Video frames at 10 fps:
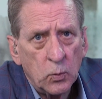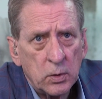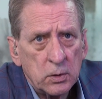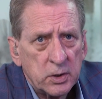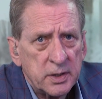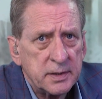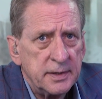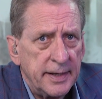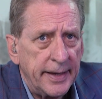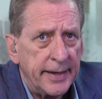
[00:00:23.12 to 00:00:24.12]
we're looking
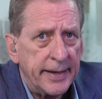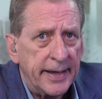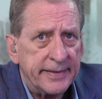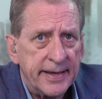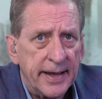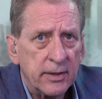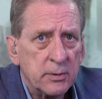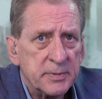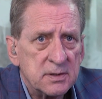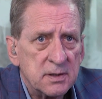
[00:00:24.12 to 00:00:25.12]
today at the
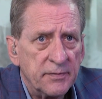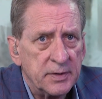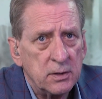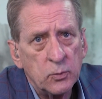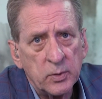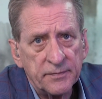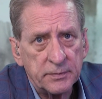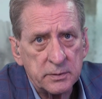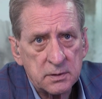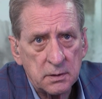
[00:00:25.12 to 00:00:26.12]
elements of an undue
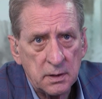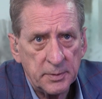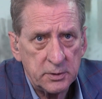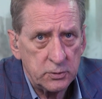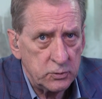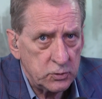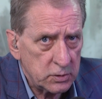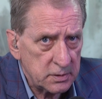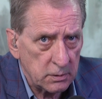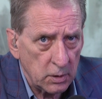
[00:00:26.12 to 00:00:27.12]
influence claim under New
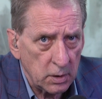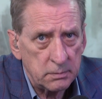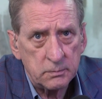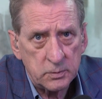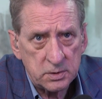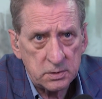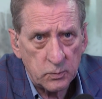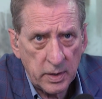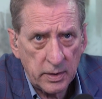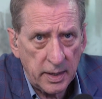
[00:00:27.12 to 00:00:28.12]
Jersey law, which is
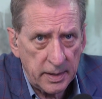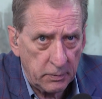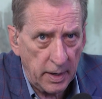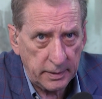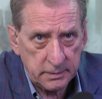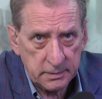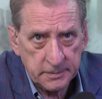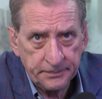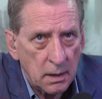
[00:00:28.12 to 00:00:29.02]
where I practice.